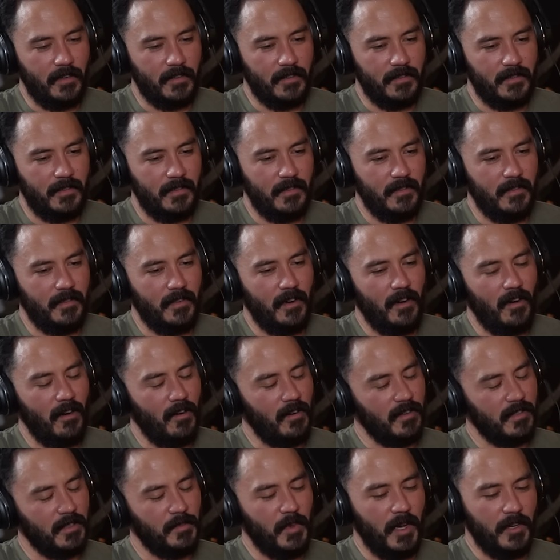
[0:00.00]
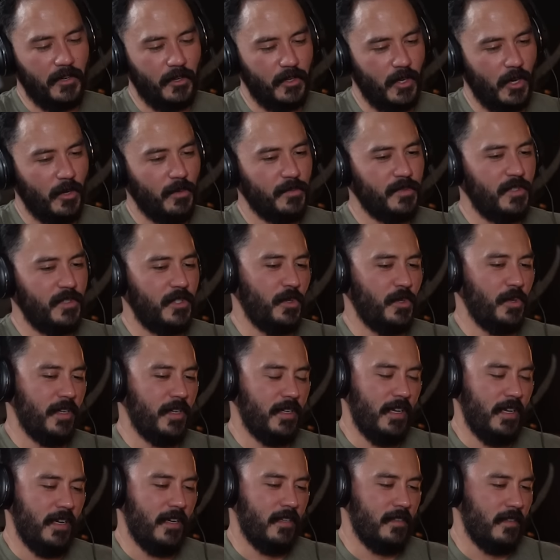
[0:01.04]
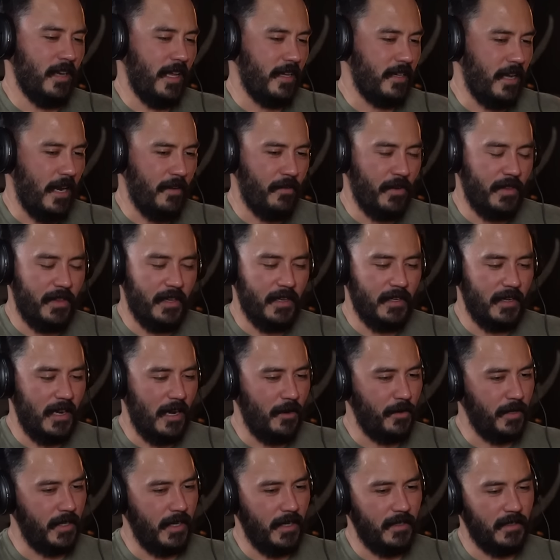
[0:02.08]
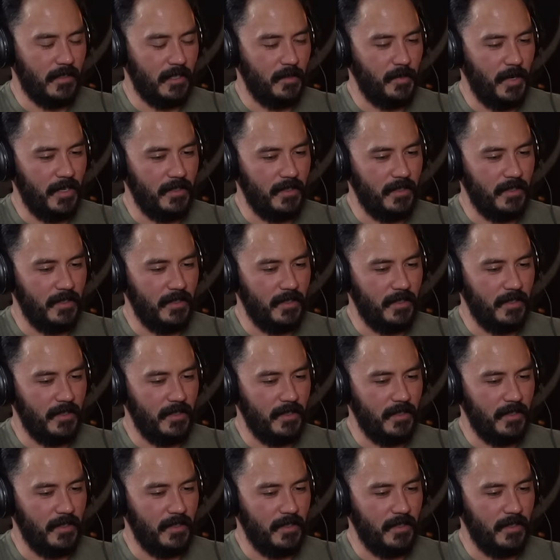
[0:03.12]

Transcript: There are some undertones to it, and like everything nowadays,